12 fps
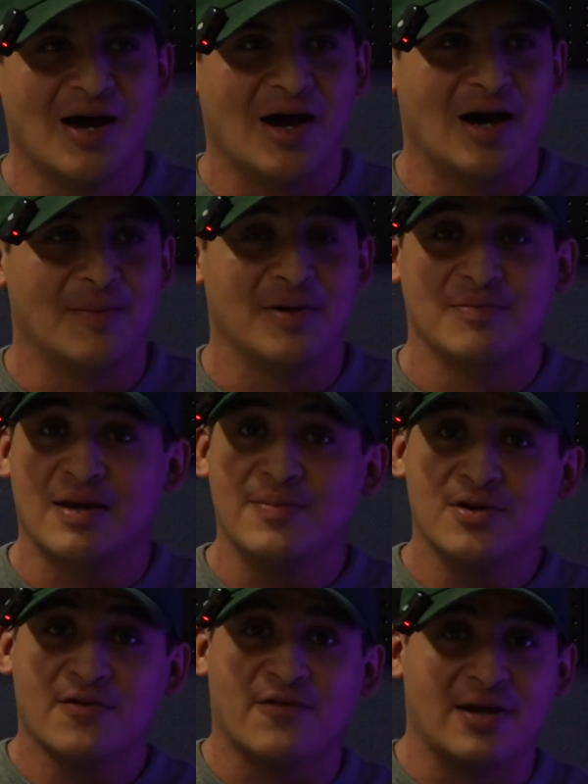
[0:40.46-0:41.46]
And
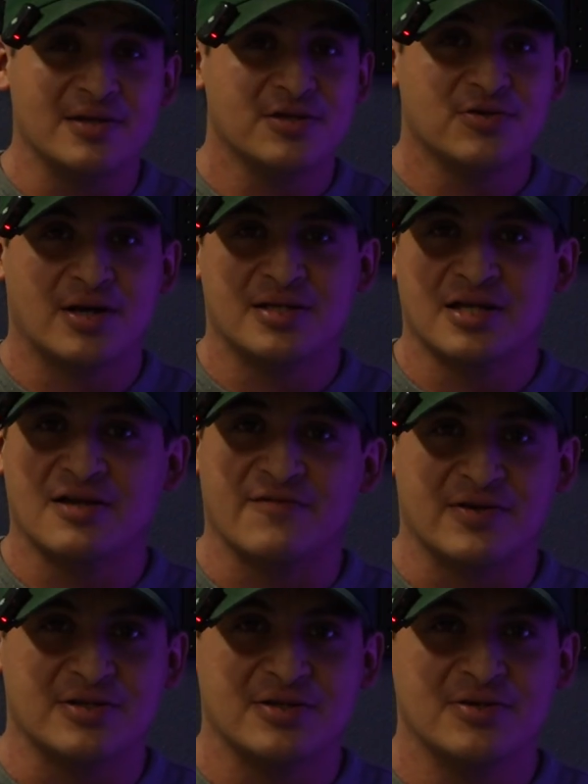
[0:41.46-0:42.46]
maybe your friends tried to
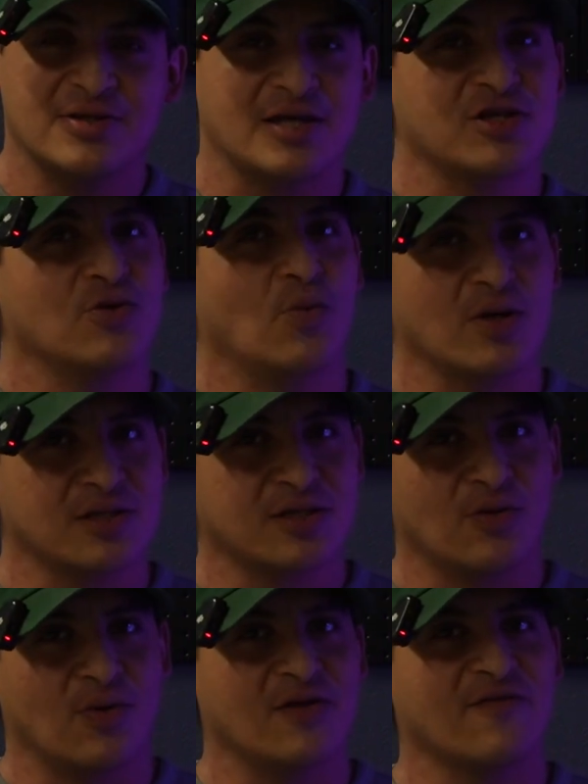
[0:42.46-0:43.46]
convince you that she
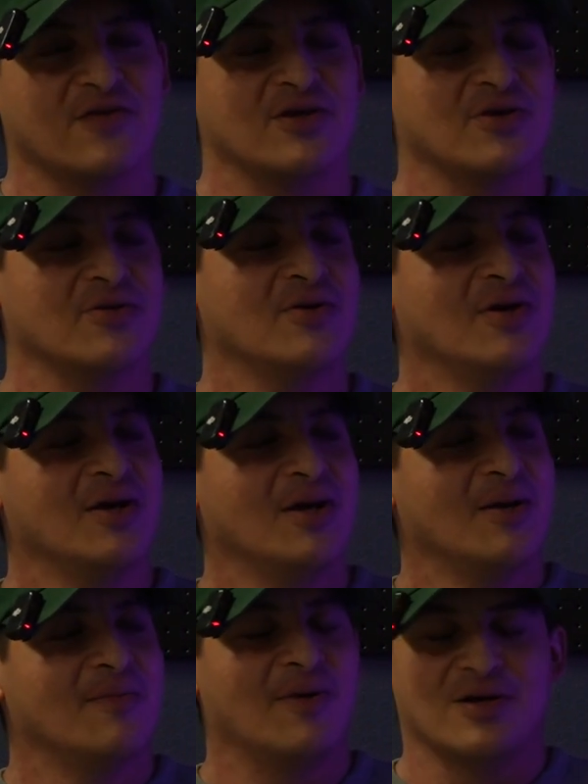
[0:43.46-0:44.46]
wasn't the one for you,
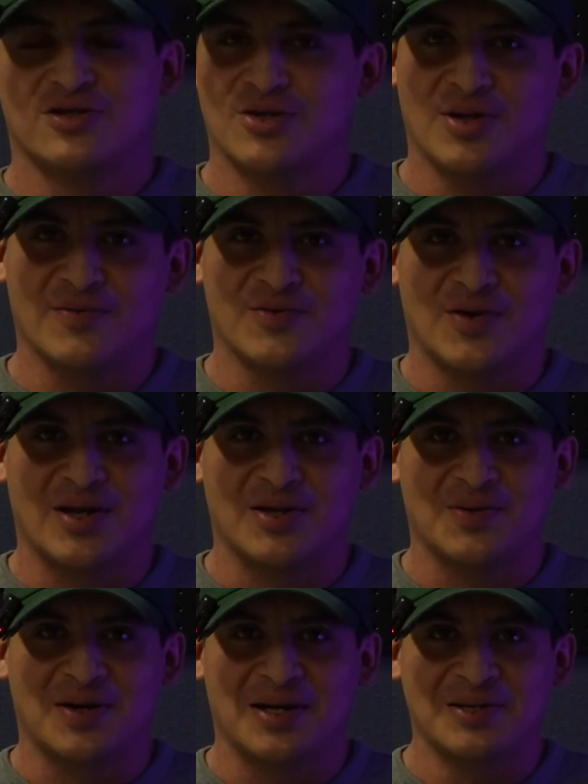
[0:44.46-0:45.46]
but you loved her
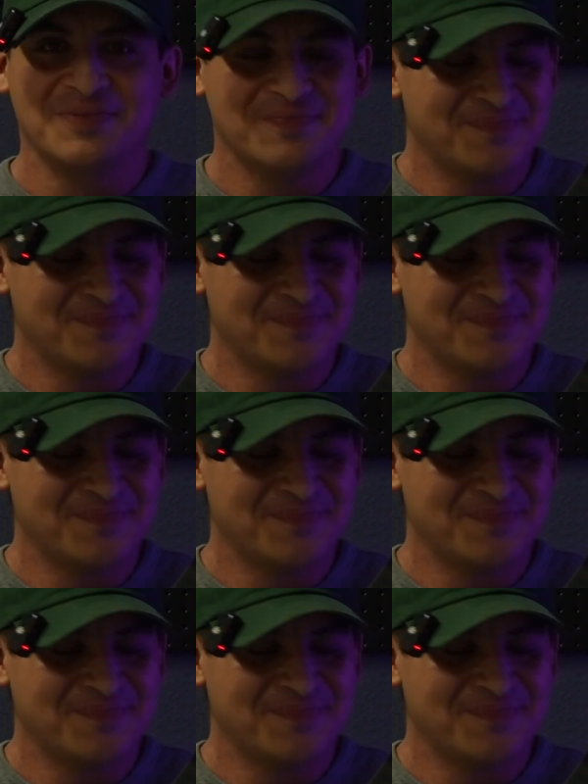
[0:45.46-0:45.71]
anyway.